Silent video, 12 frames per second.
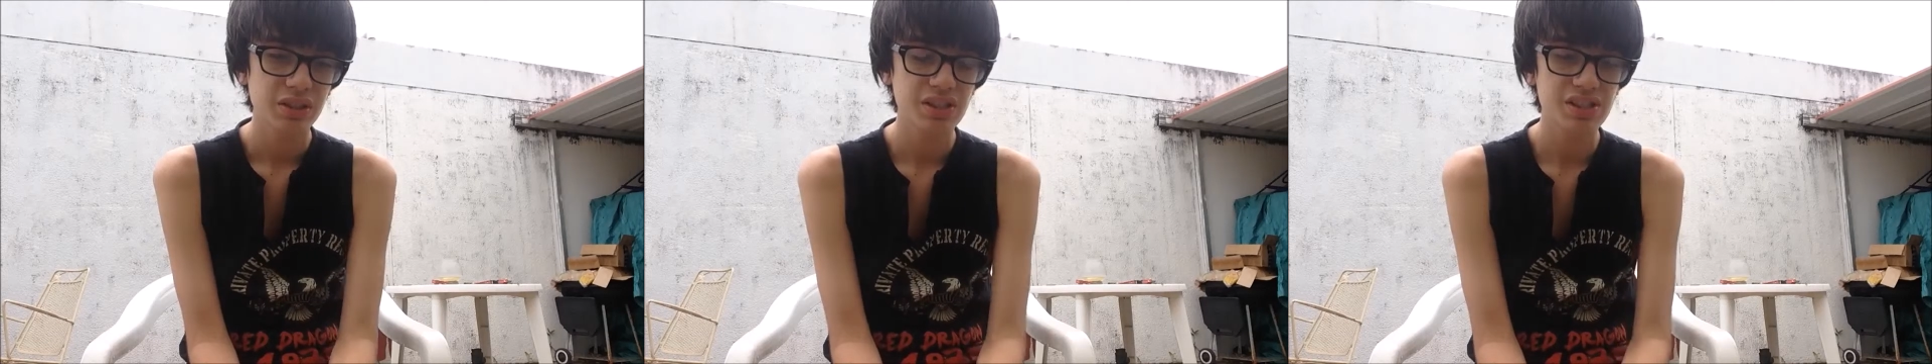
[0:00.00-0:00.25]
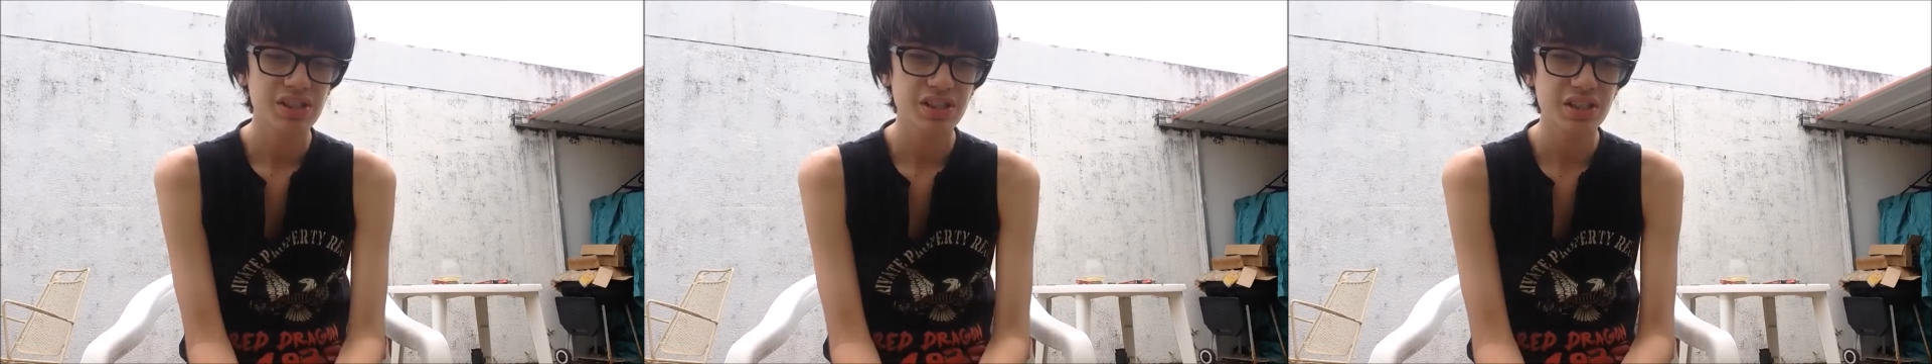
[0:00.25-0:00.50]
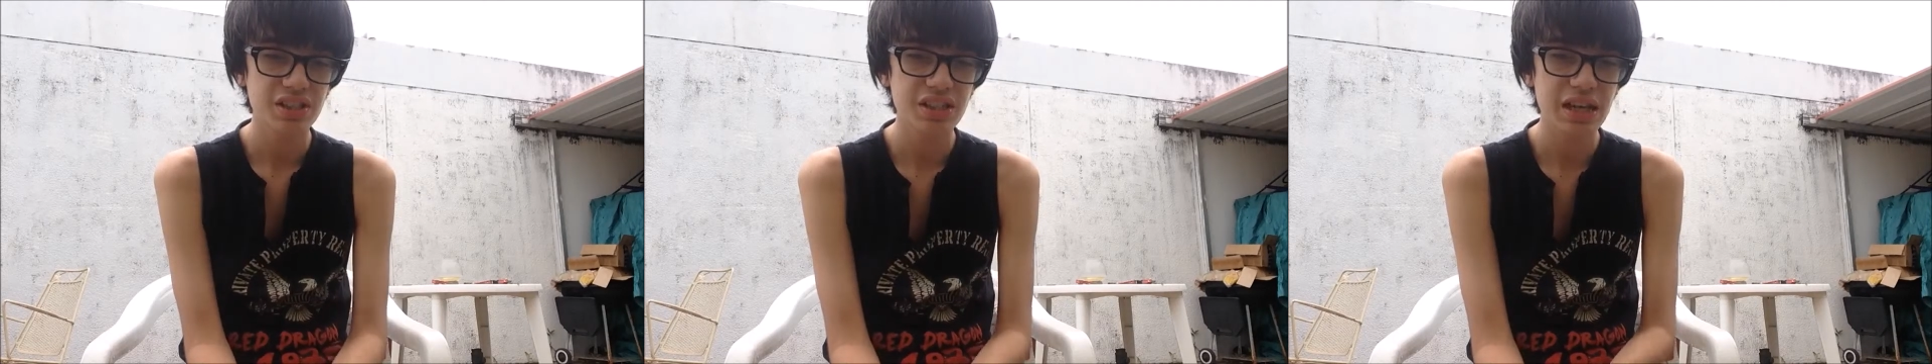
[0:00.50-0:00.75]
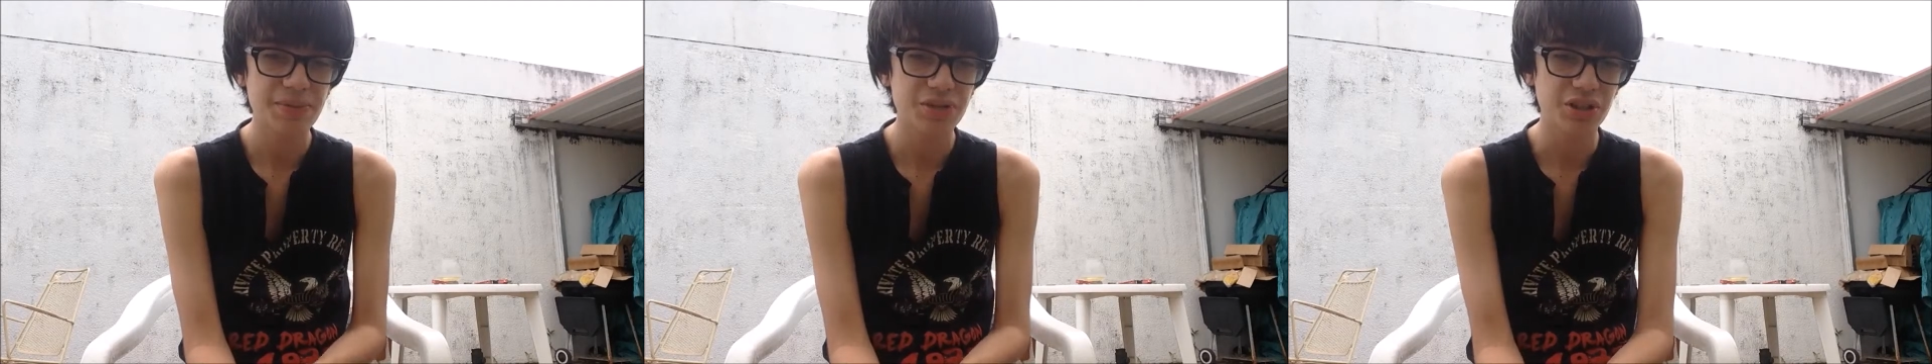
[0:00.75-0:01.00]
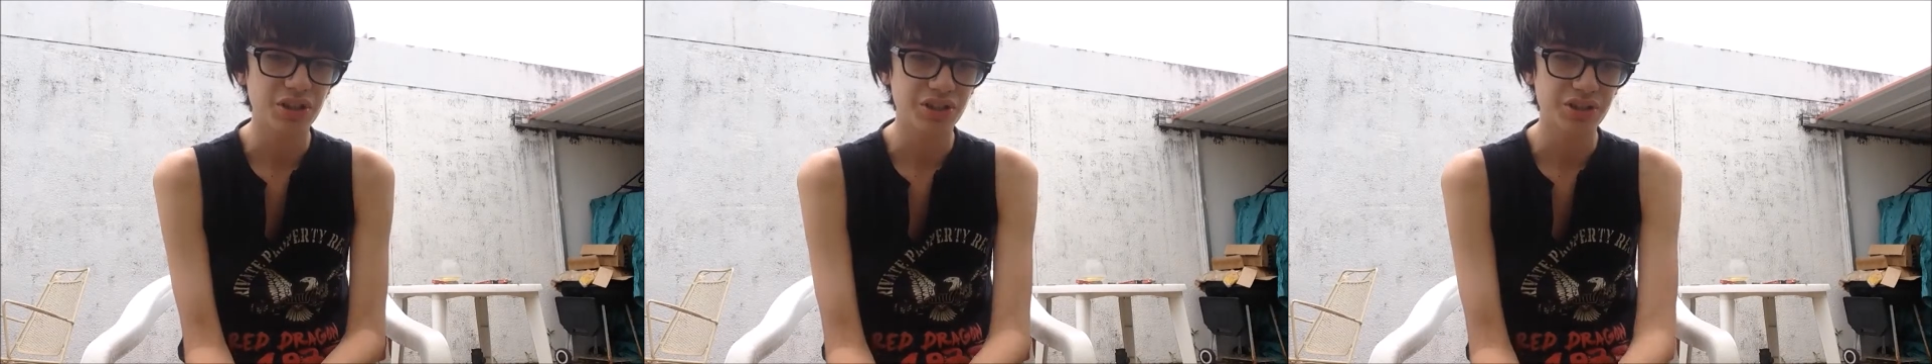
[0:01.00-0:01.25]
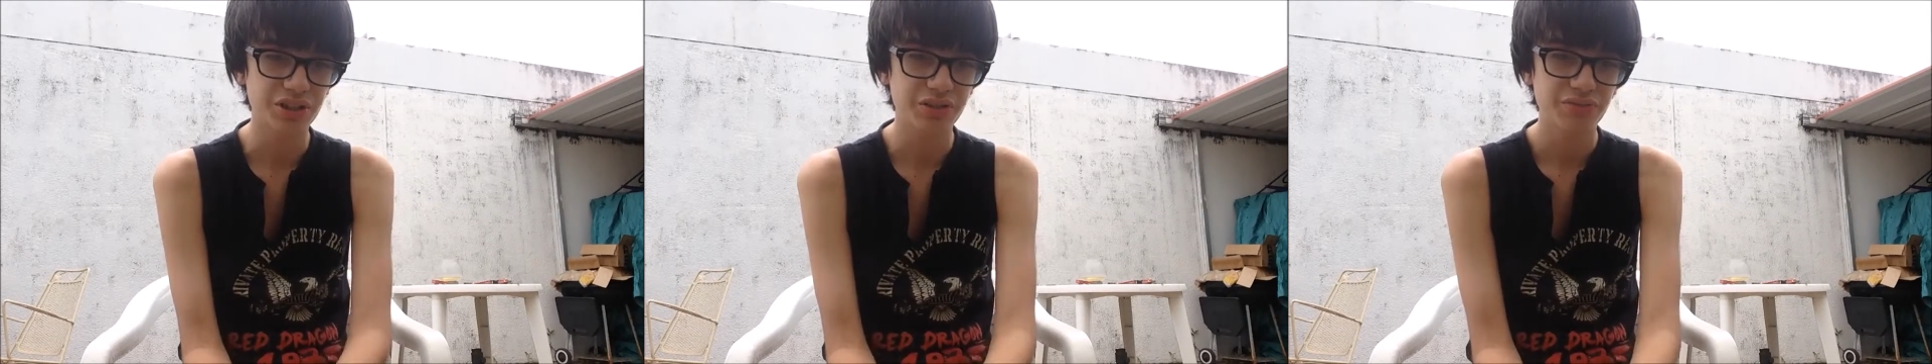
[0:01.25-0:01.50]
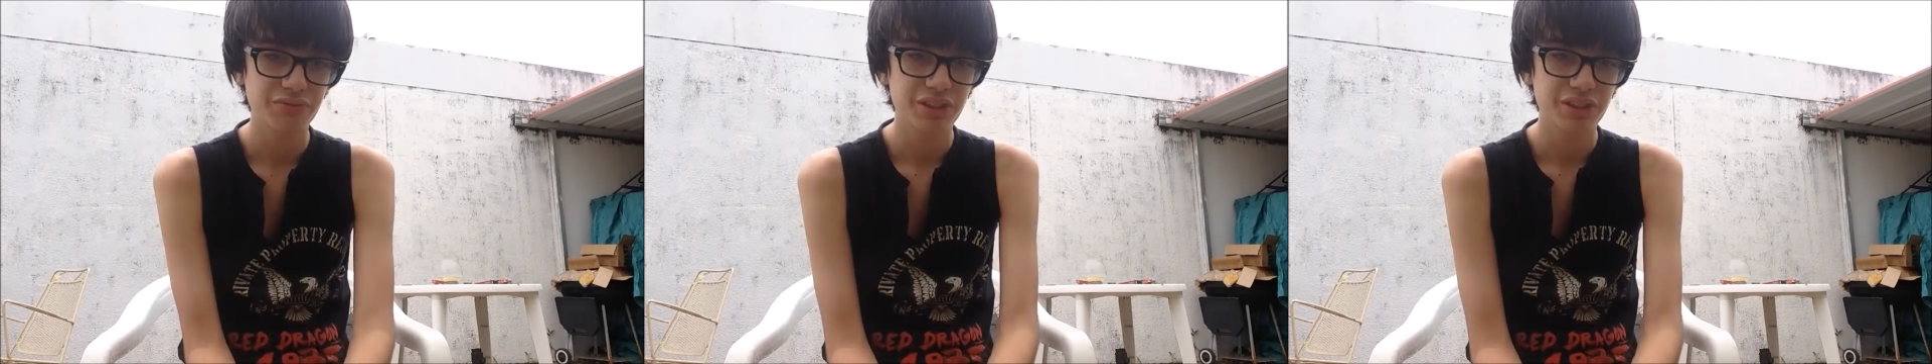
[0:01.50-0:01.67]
he captured Hunter